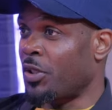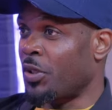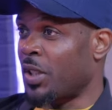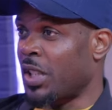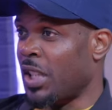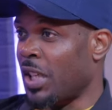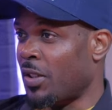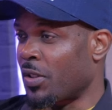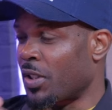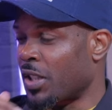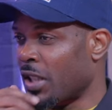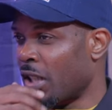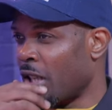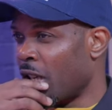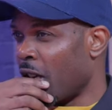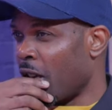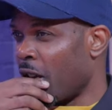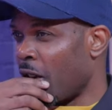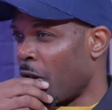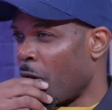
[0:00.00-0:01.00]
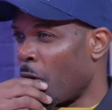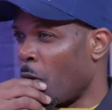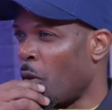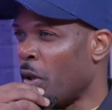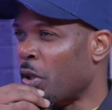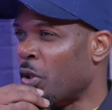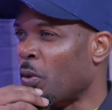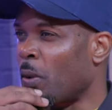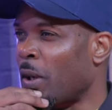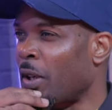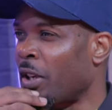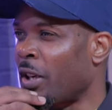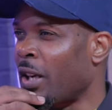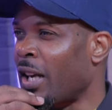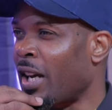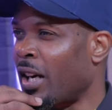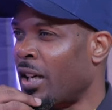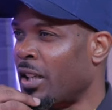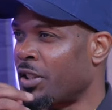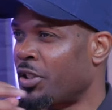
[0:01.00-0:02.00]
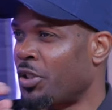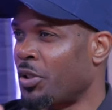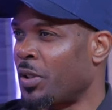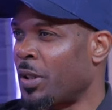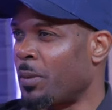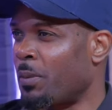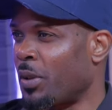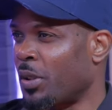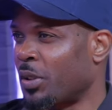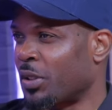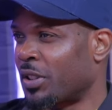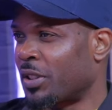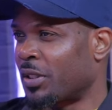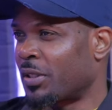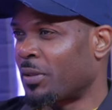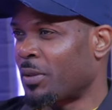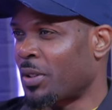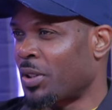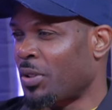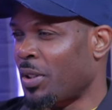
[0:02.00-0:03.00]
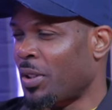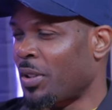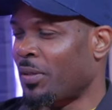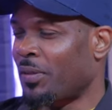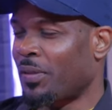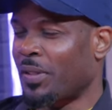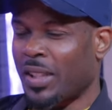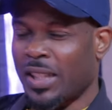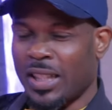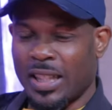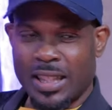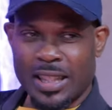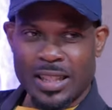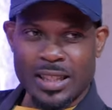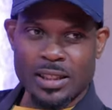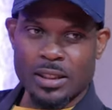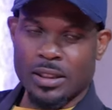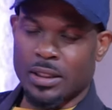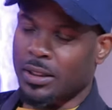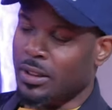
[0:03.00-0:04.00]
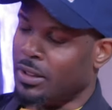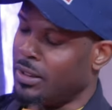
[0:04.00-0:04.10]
shootout. Which one hurt you the most? Which one you feel like,